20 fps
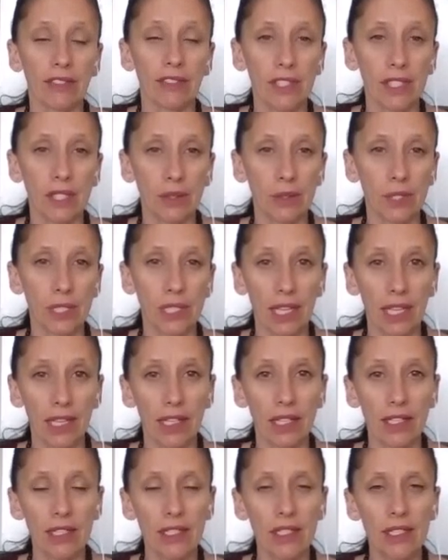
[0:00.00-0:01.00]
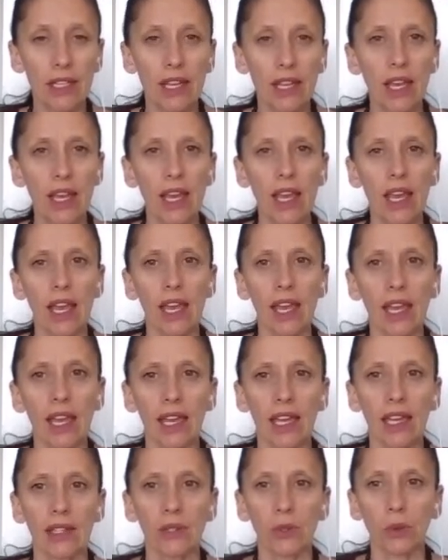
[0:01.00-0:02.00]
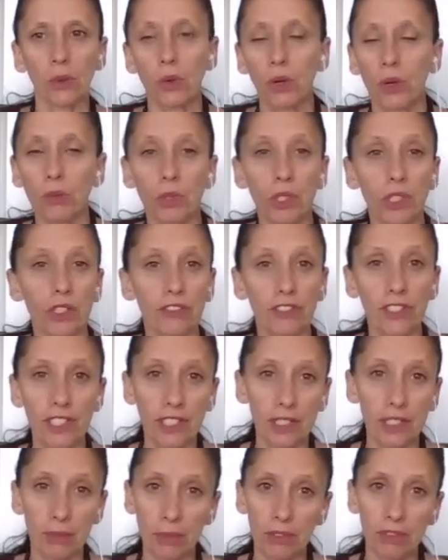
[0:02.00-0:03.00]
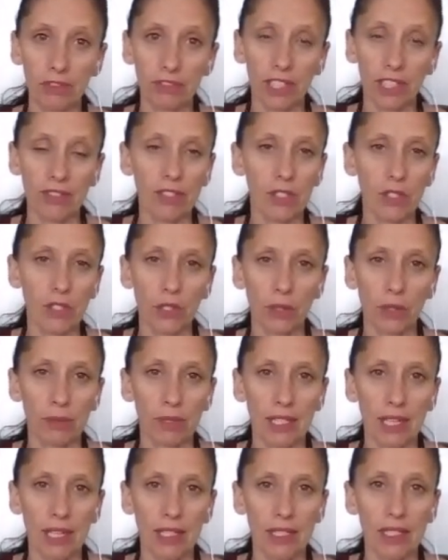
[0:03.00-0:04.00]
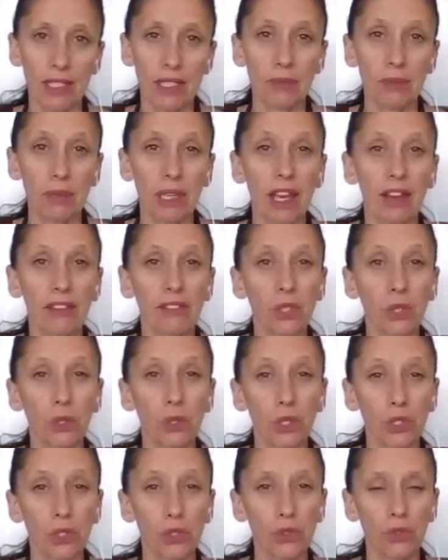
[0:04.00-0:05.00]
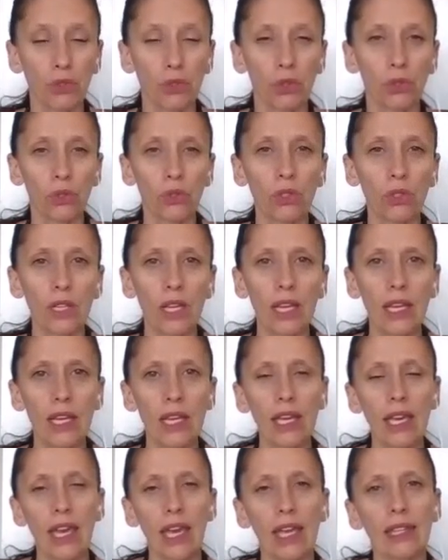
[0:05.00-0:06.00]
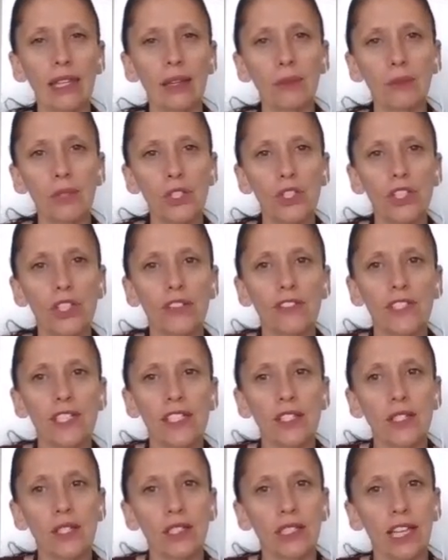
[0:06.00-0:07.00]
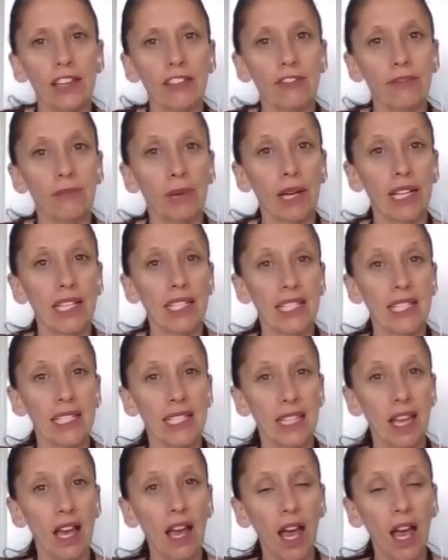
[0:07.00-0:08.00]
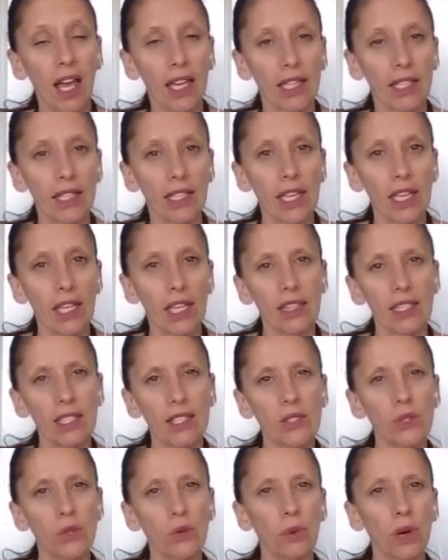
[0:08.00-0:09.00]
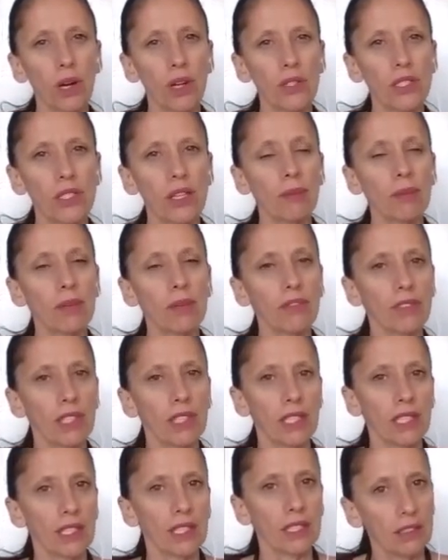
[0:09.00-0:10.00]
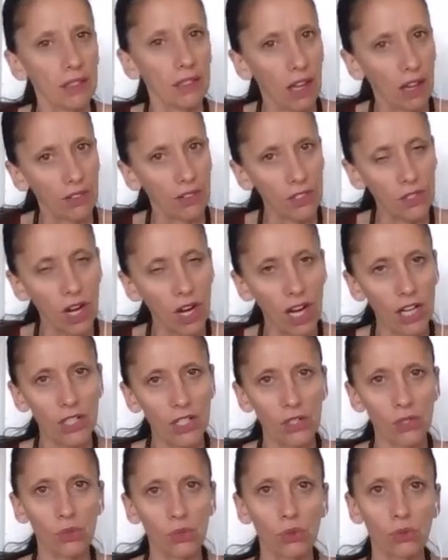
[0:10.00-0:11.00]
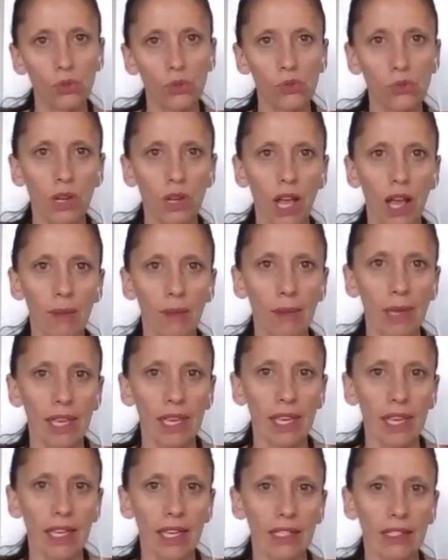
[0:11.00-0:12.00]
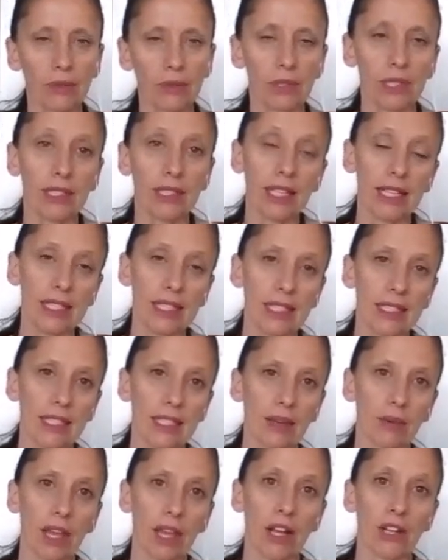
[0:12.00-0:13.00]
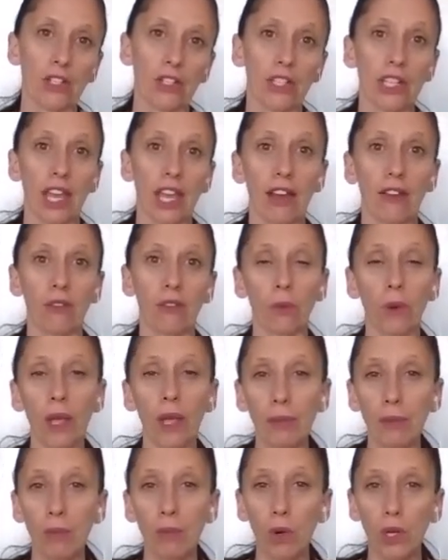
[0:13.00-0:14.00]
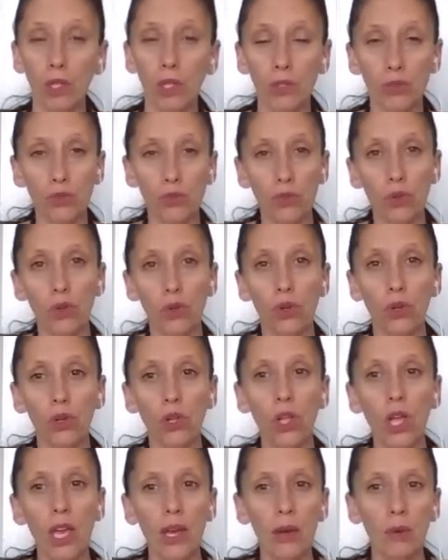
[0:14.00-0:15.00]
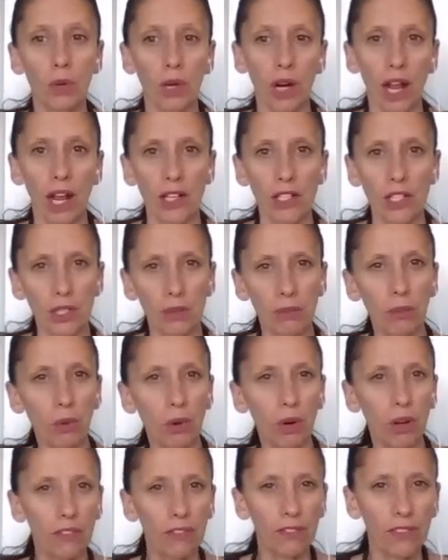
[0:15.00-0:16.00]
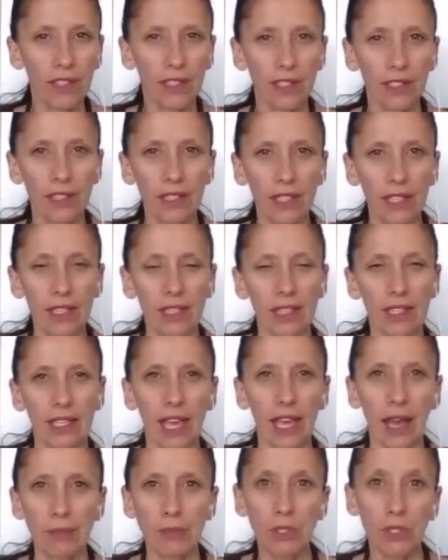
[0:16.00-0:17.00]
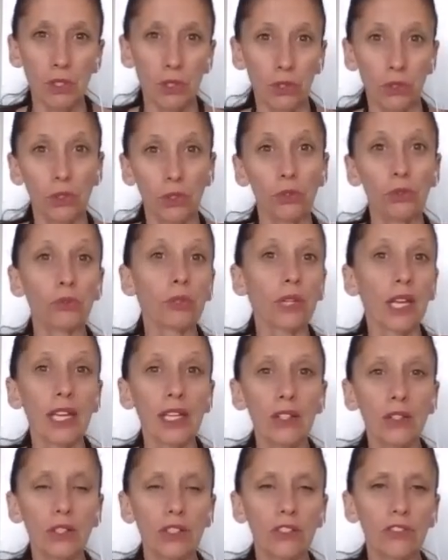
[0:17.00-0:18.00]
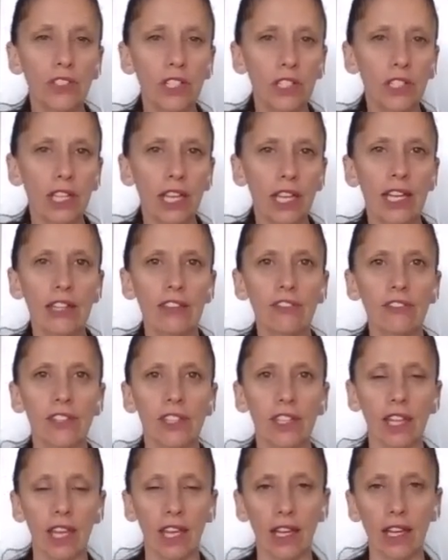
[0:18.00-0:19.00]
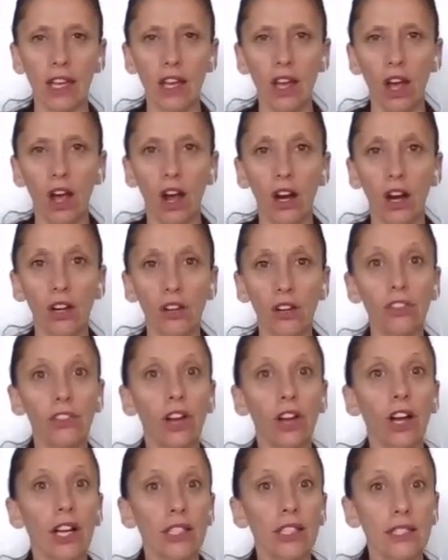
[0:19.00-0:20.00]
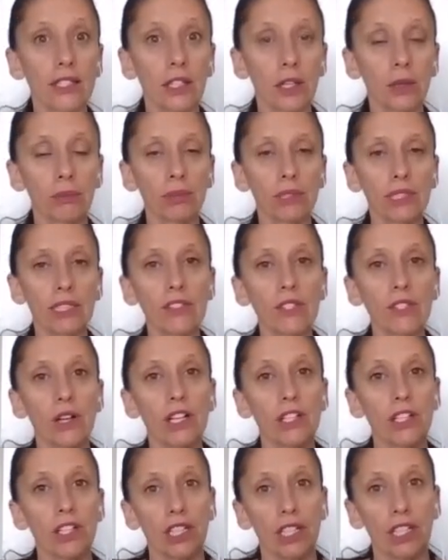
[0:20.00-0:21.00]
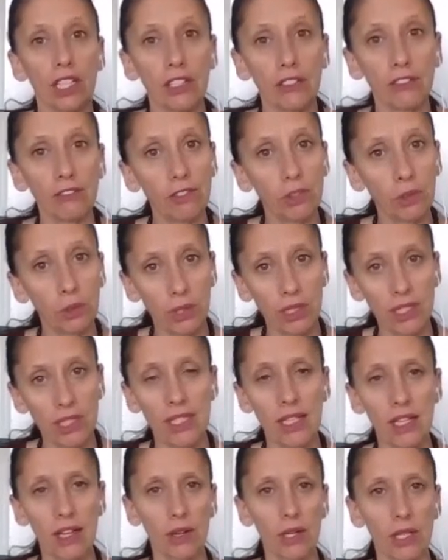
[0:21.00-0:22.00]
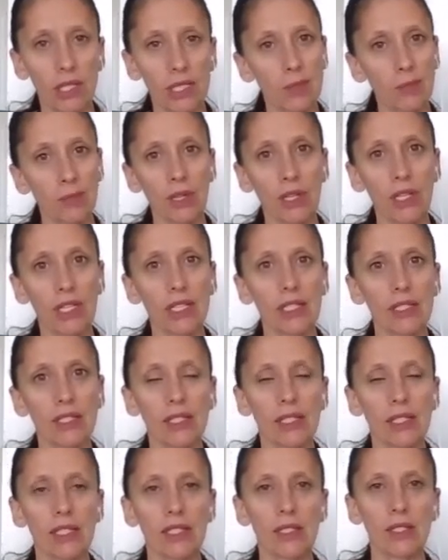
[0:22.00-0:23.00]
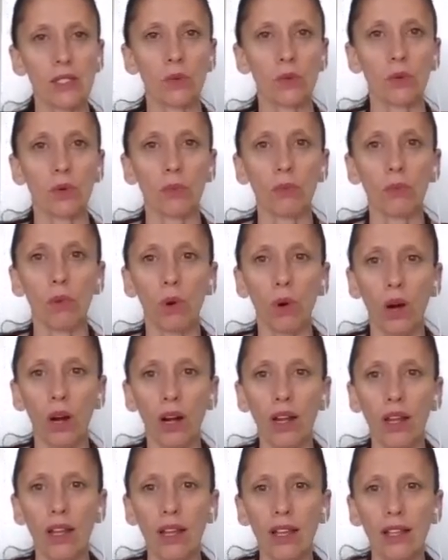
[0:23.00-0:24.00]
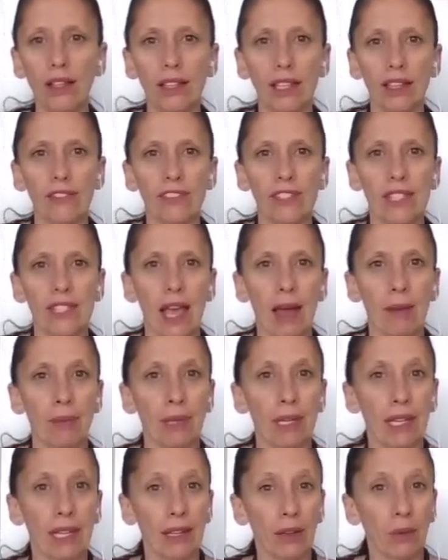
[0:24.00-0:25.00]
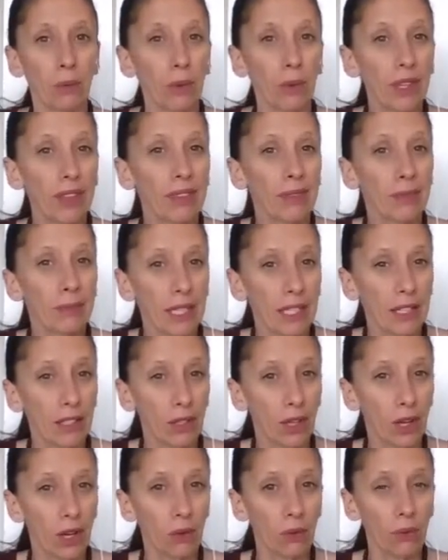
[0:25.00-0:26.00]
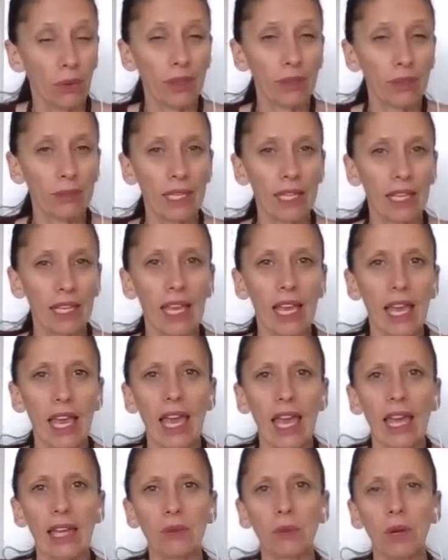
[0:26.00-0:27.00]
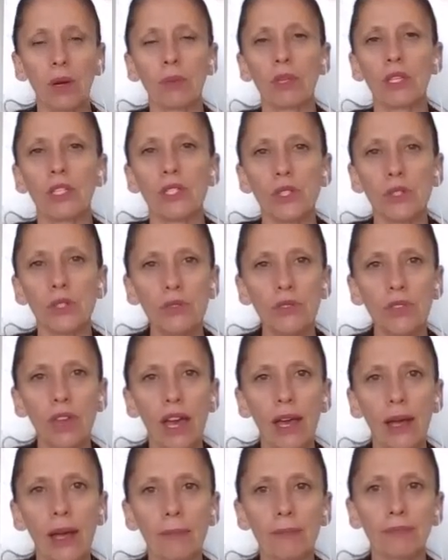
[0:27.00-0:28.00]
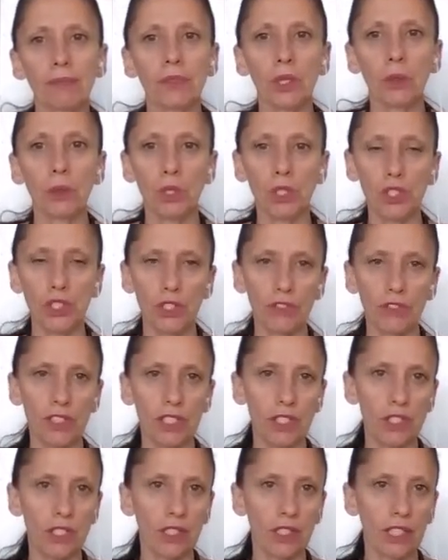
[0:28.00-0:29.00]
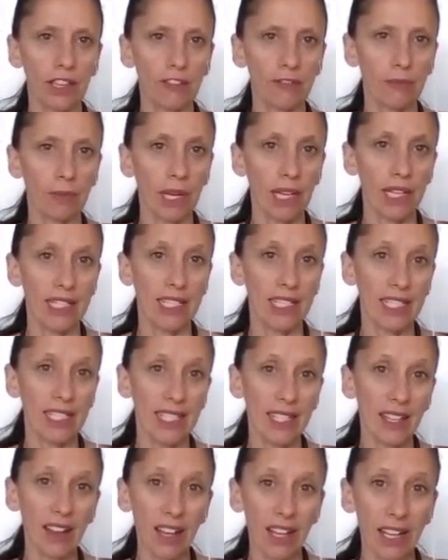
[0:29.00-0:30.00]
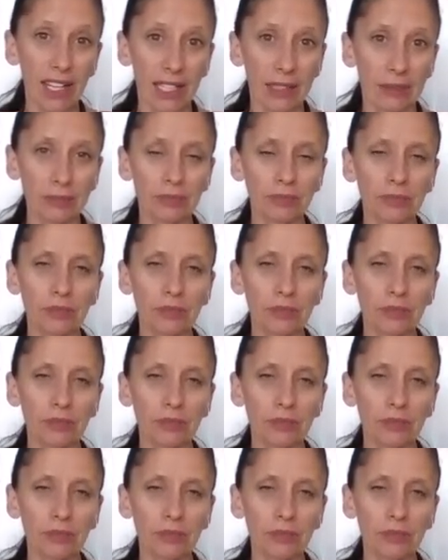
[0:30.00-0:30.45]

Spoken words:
is out to get us, or we're a victim of life's circumstances and we have no control. And then we shift into life by design. These are where some of the law of attraction tools will come in, and realizing that we actually have way more control. We're actually more of the captain or the creator of our life, and that our thoughts and our beliefs are actually influencing our experiences. So we're more, life is happening with me, along with me. And when we do that, we shift into life by design,